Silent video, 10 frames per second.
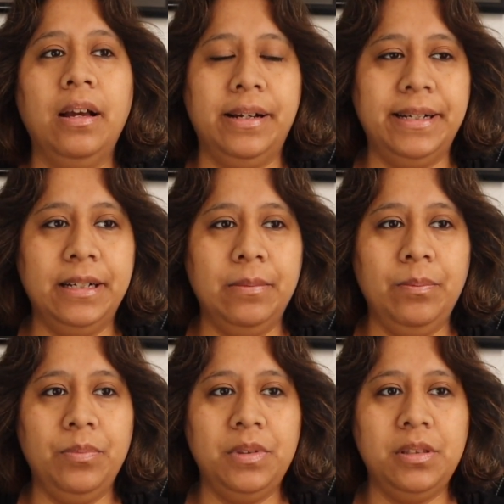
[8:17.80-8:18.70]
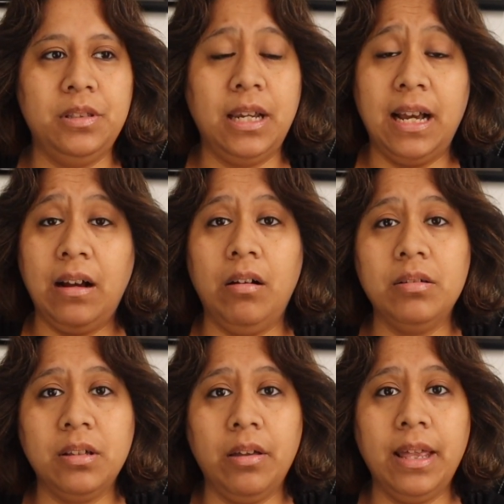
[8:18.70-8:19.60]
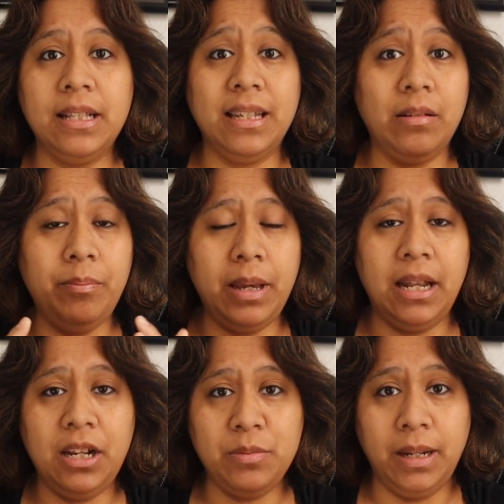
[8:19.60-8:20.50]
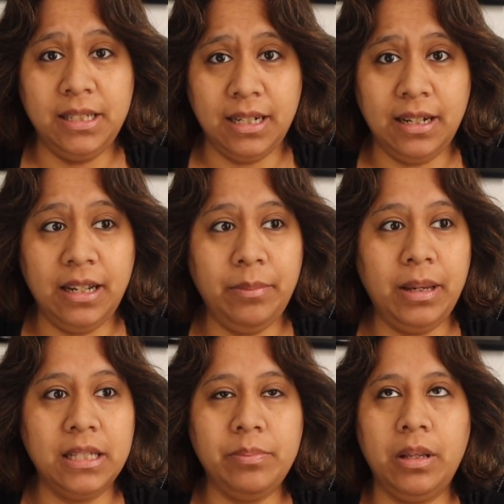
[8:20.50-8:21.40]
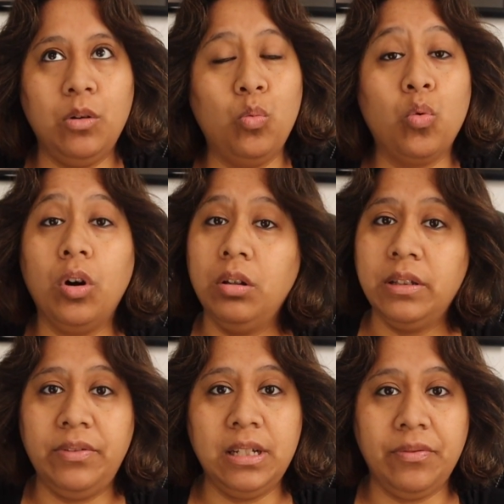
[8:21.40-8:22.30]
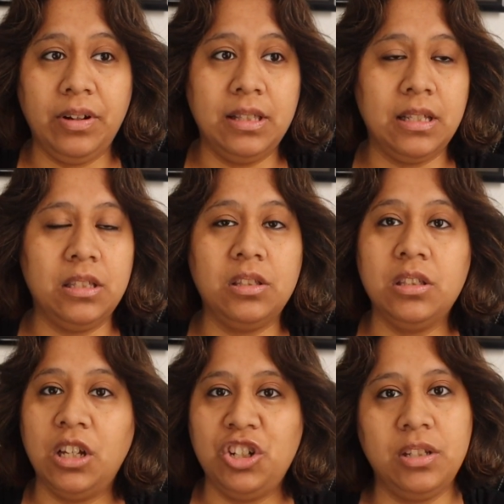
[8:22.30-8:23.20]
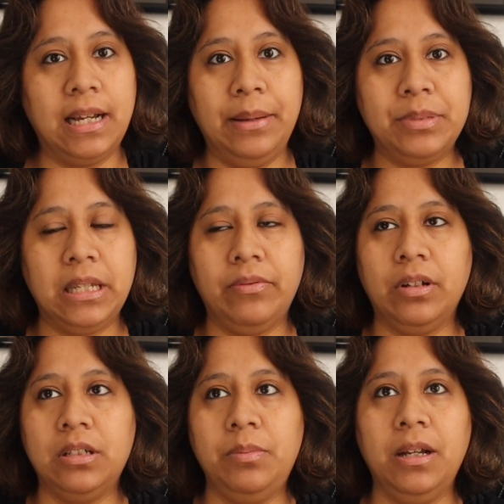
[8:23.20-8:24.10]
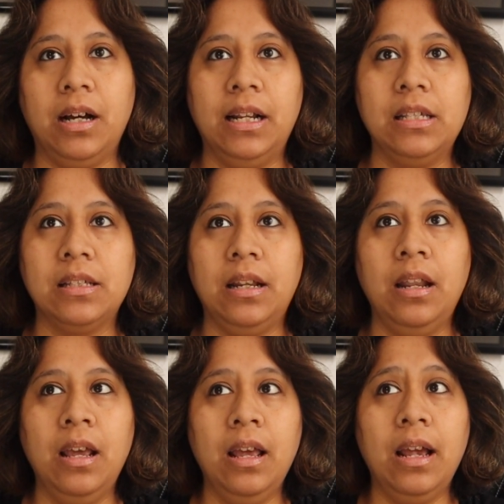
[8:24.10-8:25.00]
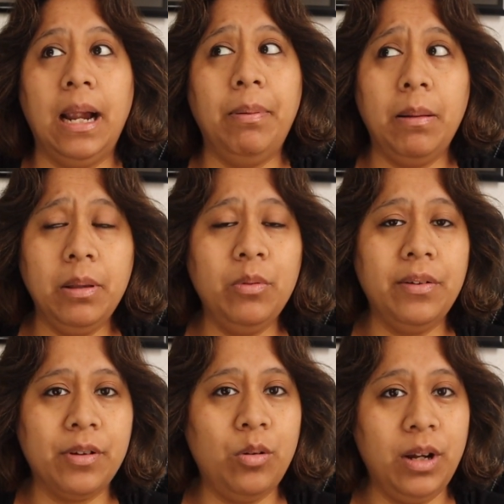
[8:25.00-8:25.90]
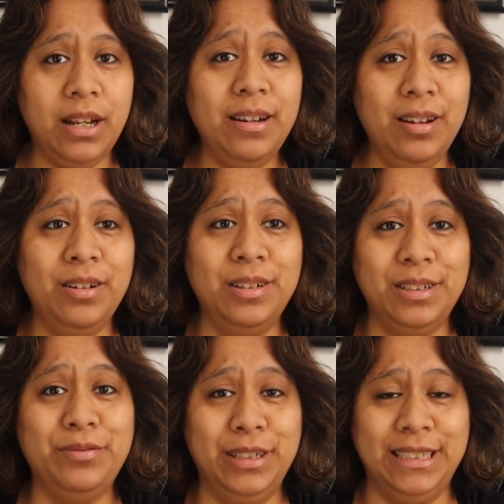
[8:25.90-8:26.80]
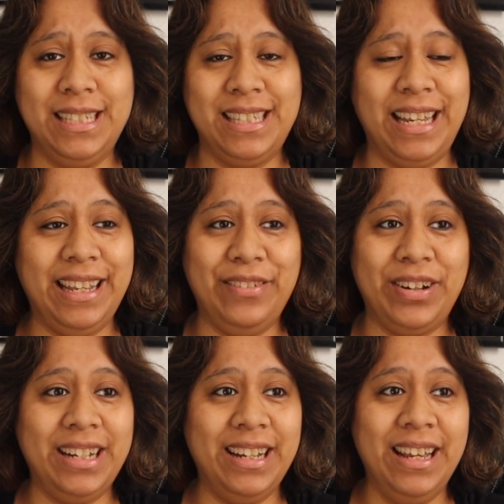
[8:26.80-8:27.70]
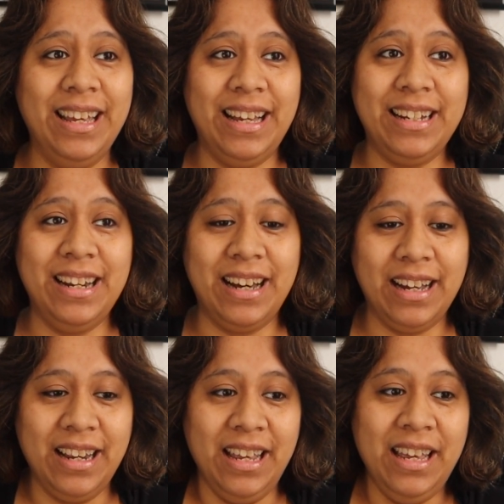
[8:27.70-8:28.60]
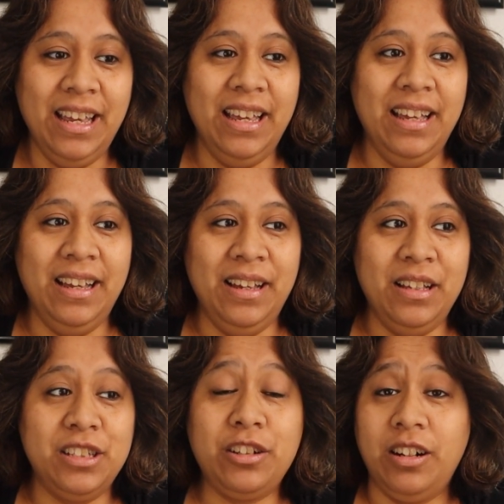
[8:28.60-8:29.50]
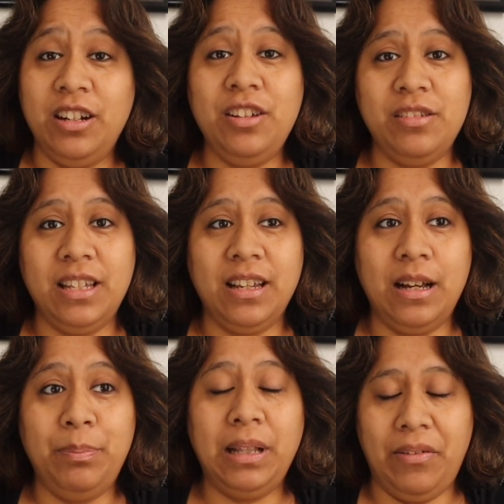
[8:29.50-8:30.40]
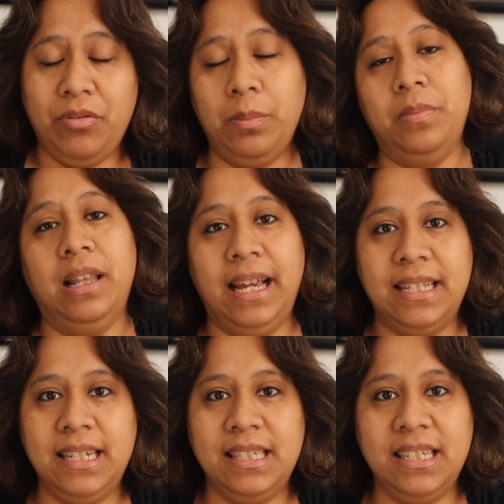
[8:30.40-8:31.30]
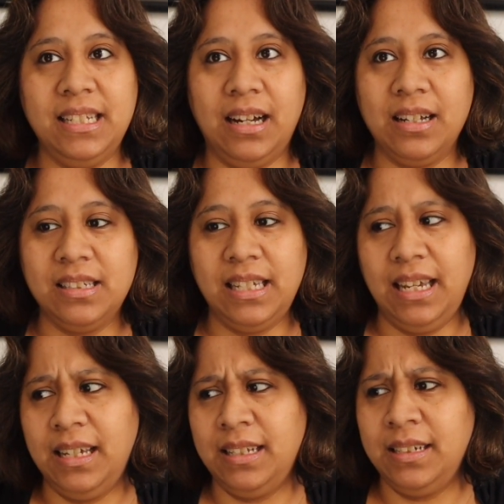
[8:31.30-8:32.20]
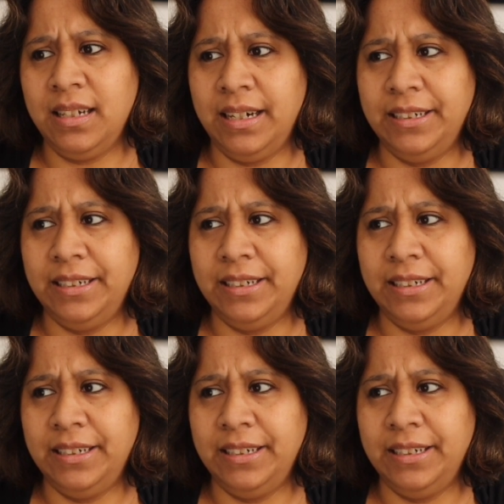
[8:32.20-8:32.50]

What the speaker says: to house all that, to help manage my time, has been a world of a difference and such a time saver, to be honest. And I probably would have quit real estate if I had not started using a platform like TC Docs. And